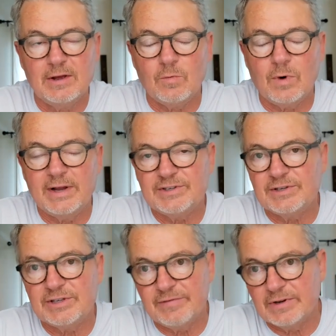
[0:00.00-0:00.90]
Why is
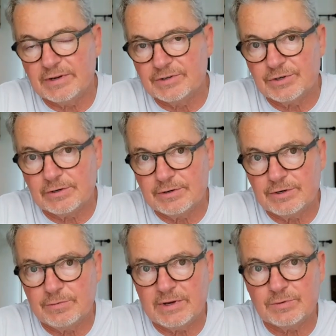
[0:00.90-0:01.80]
this of a concern
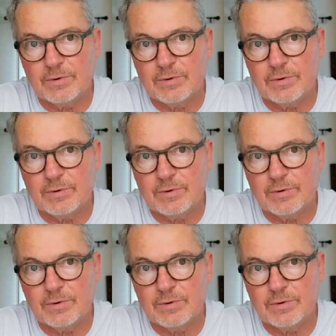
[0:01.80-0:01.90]
to us?